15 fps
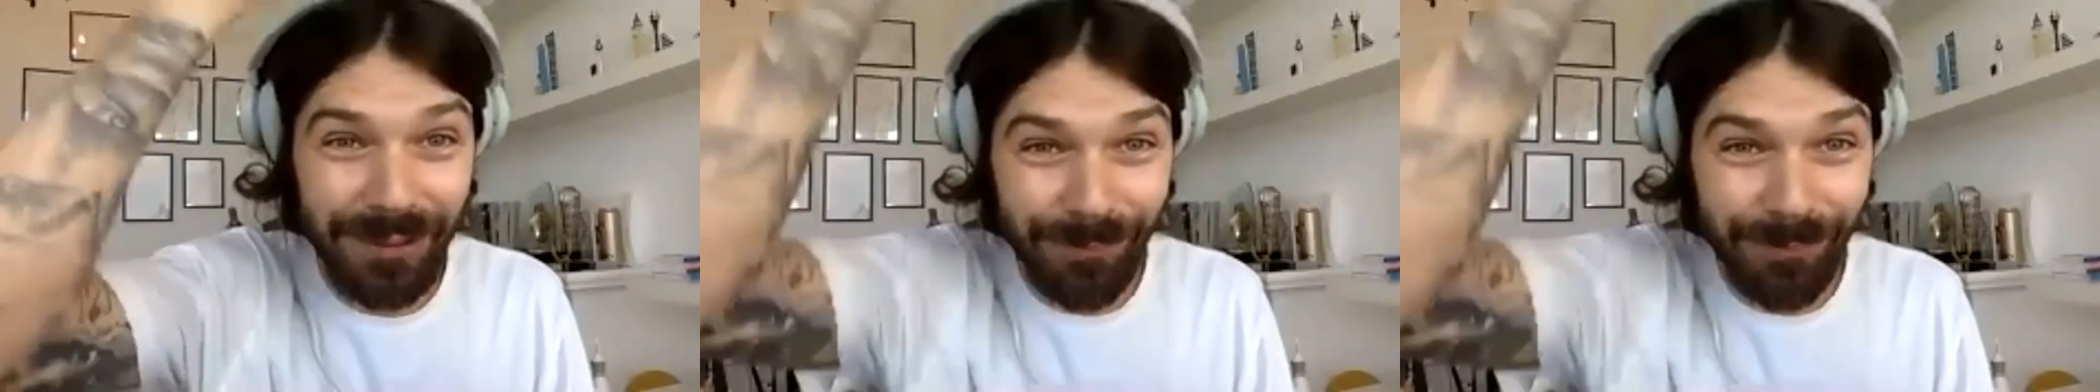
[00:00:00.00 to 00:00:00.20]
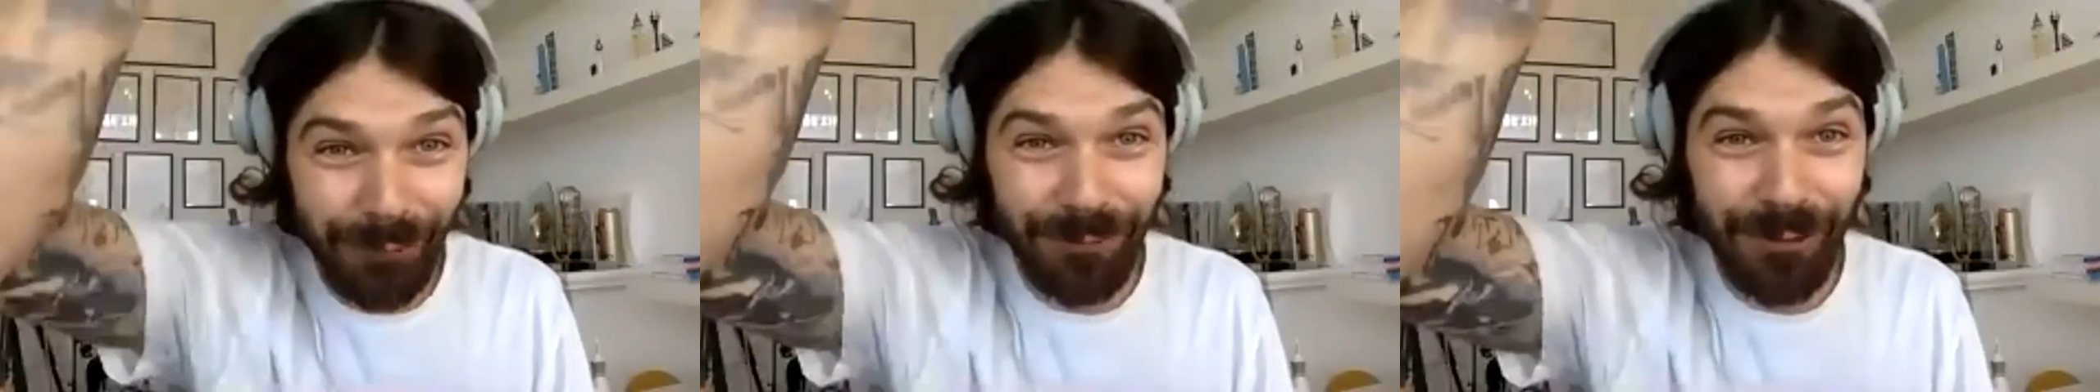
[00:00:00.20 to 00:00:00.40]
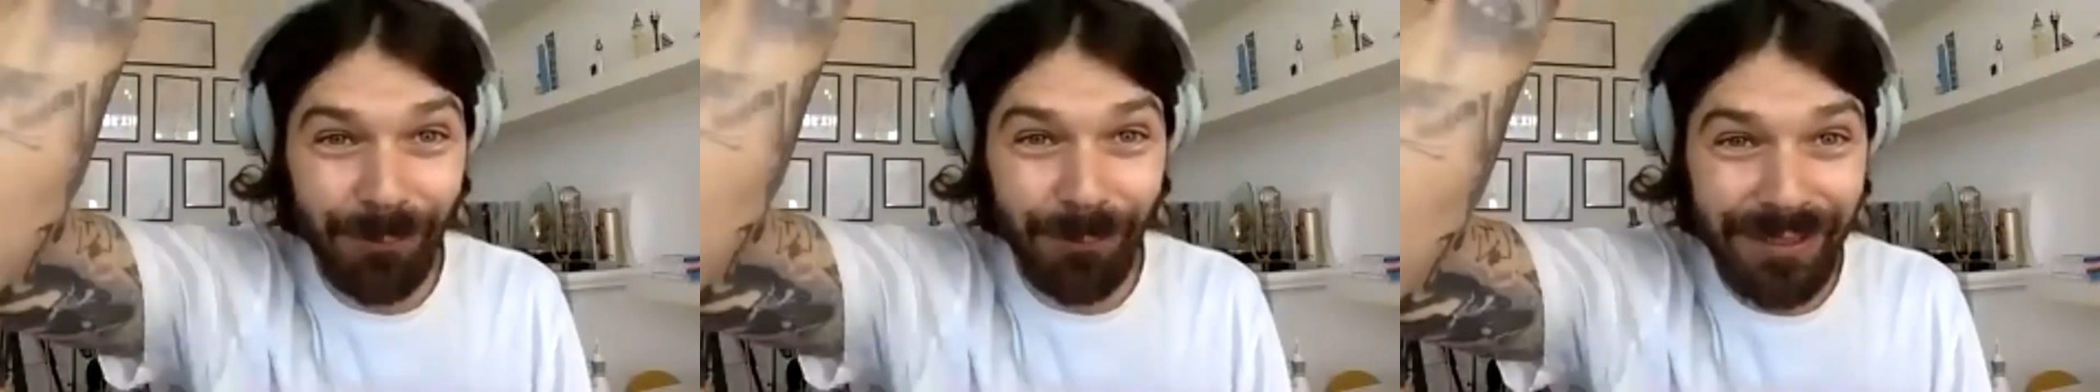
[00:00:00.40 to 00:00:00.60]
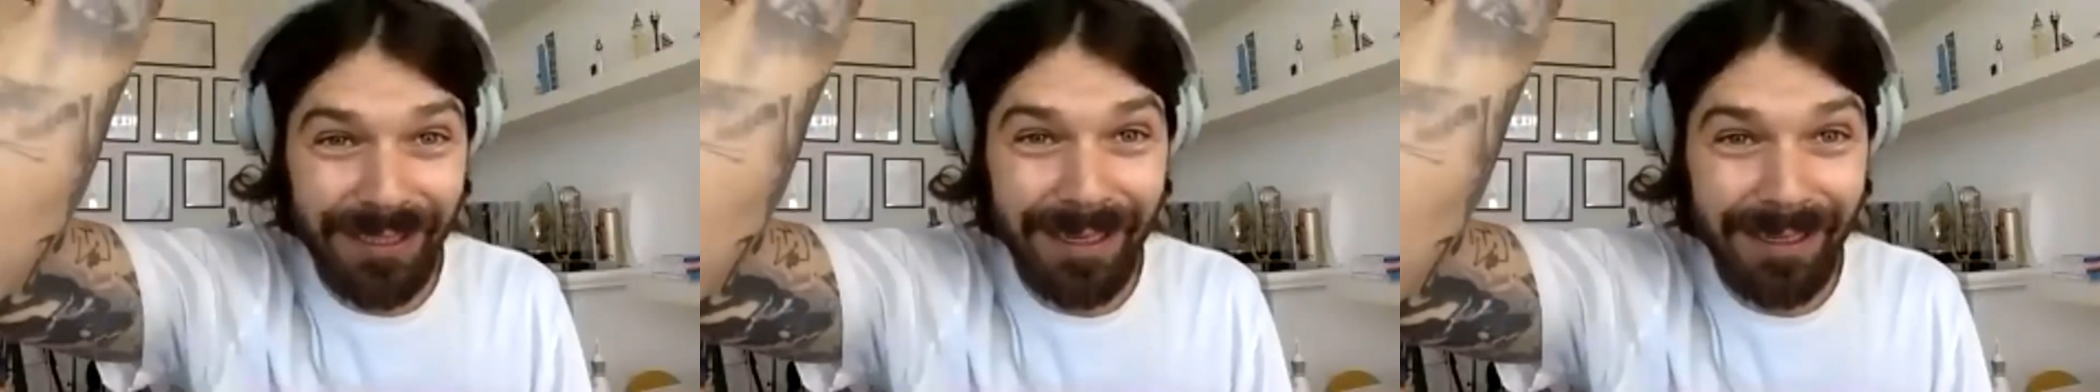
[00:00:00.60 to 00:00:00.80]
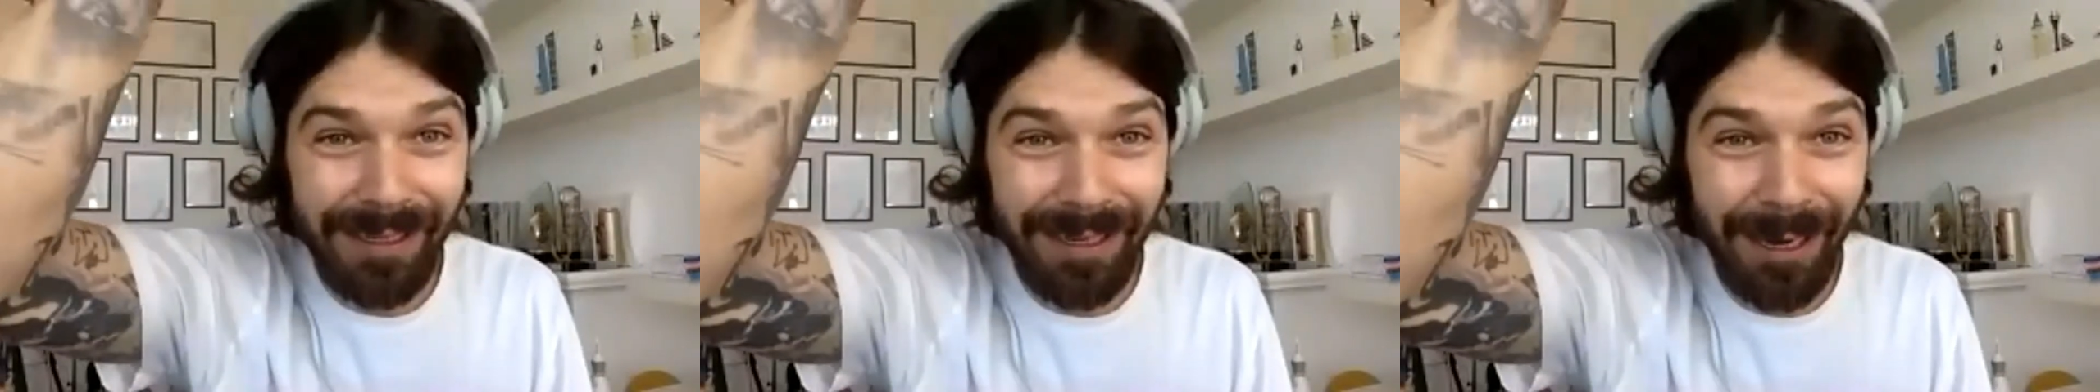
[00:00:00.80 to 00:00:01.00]
for someone
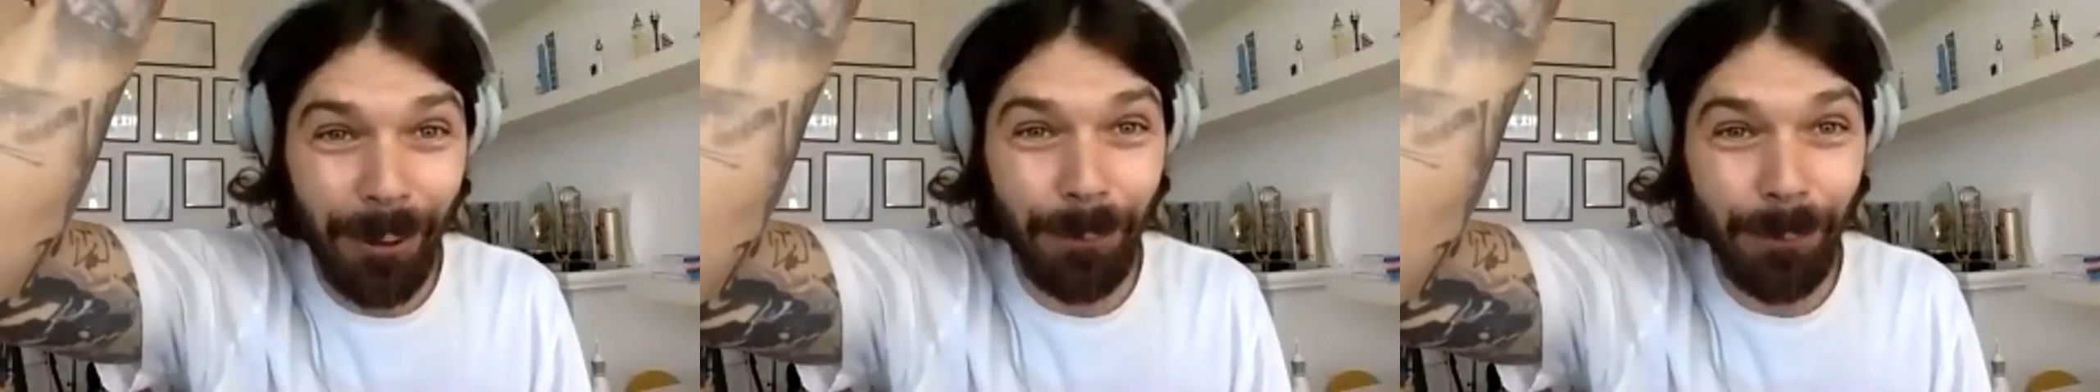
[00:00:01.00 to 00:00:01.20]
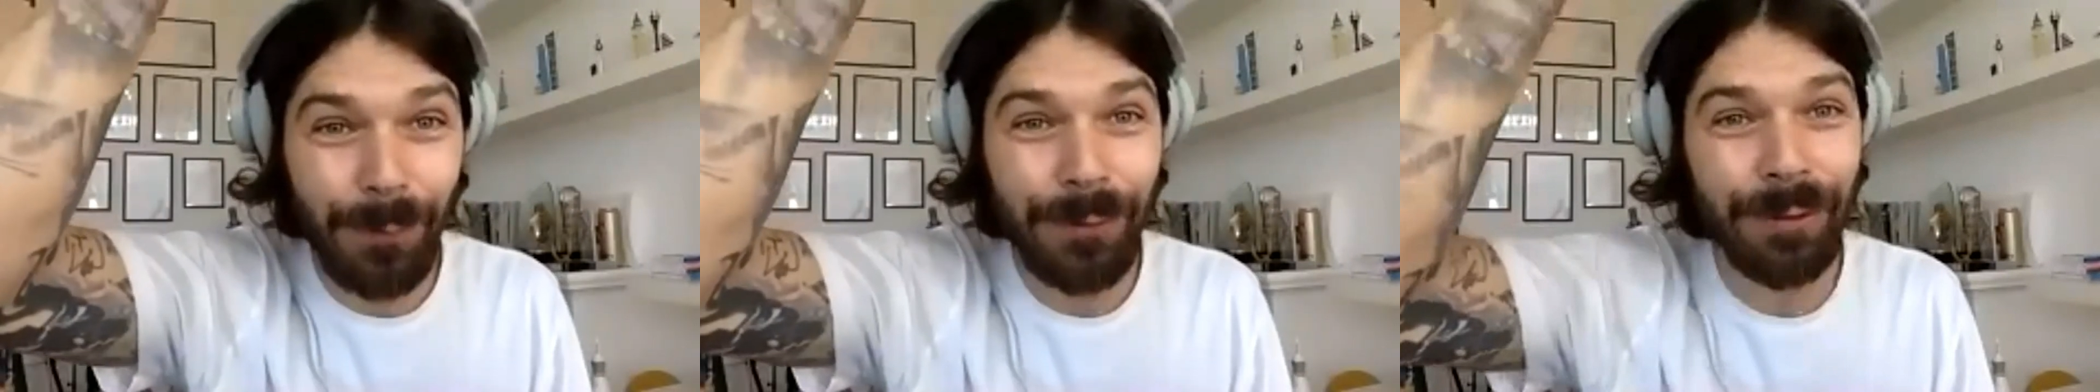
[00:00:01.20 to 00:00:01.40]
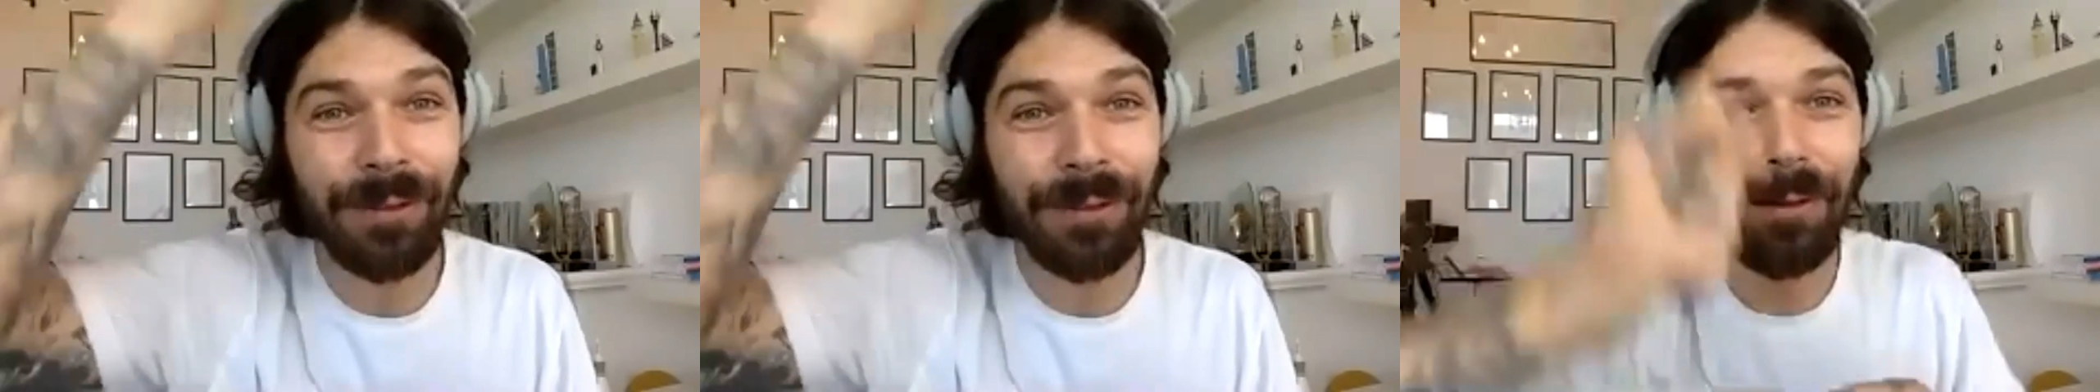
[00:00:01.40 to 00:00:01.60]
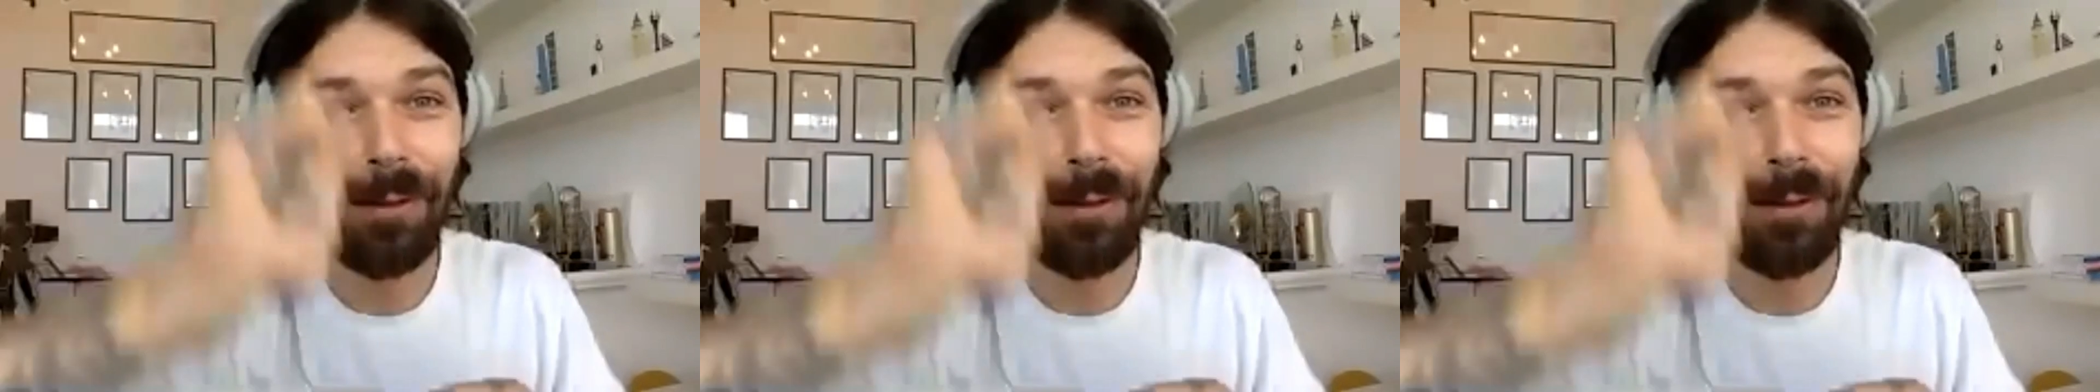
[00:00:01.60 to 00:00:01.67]
to help you,